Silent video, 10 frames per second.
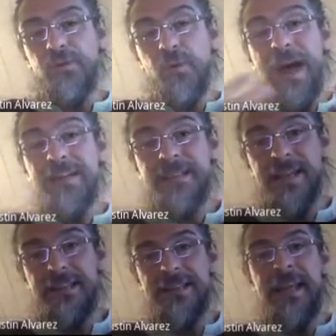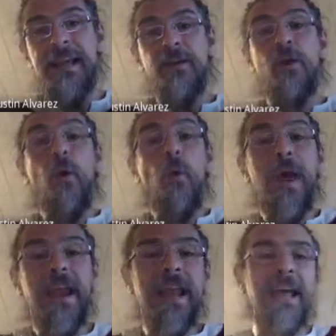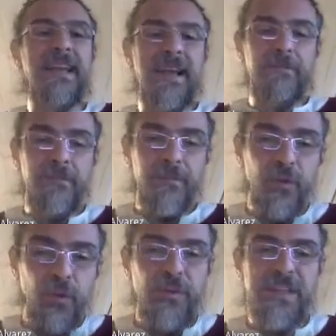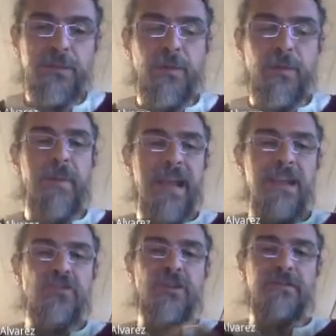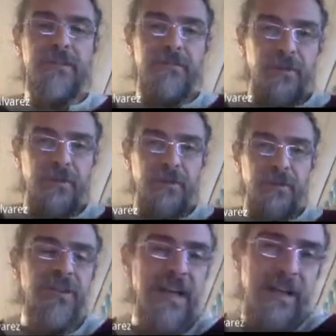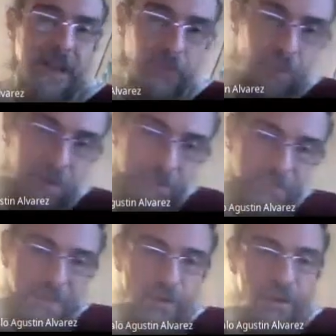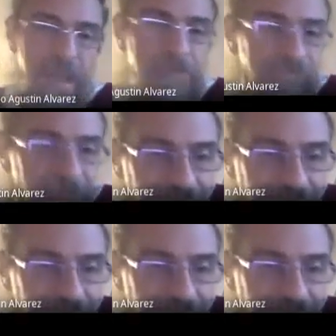assess how well I can do this propagation of information in a network, okay?